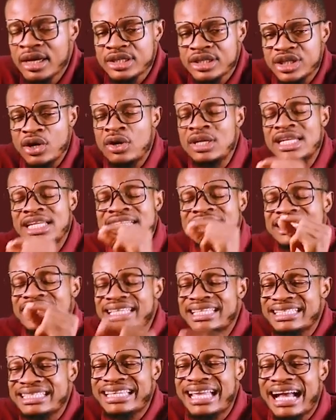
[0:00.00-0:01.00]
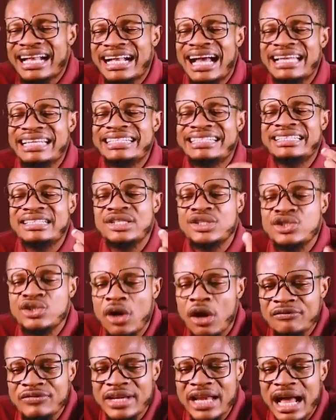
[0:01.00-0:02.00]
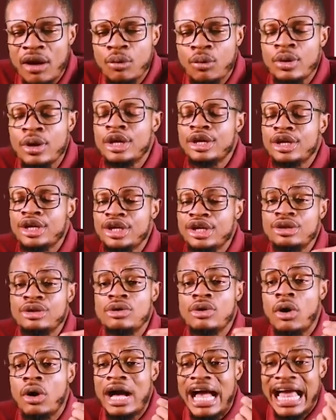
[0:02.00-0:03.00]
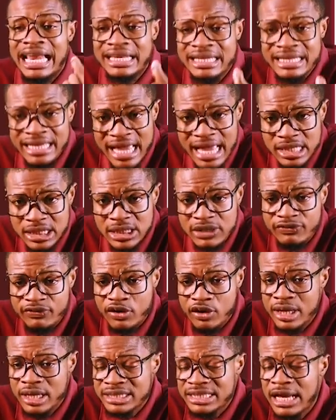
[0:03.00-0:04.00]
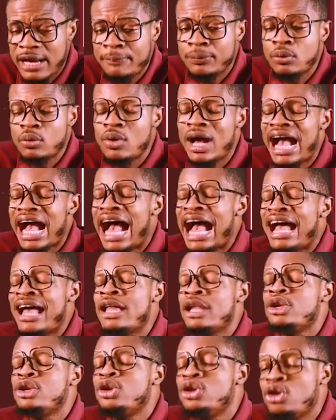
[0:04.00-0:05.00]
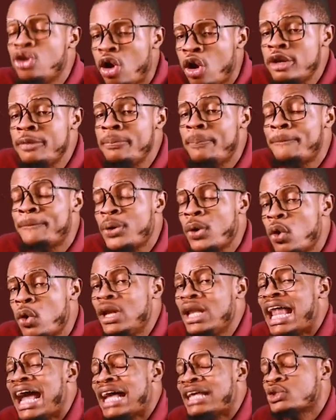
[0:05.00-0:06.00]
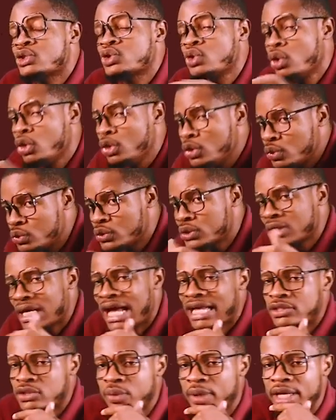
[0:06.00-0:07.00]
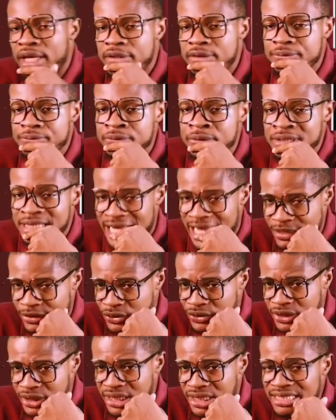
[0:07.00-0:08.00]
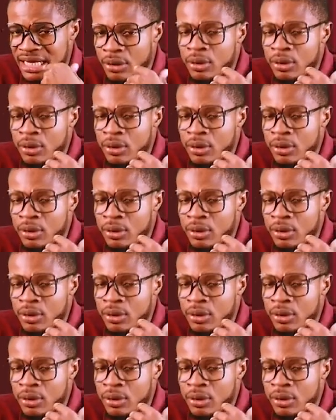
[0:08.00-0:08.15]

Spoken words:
The only things that can dissolve now in your alkanes, for example, are non-polar solutes as well. Are you seeing it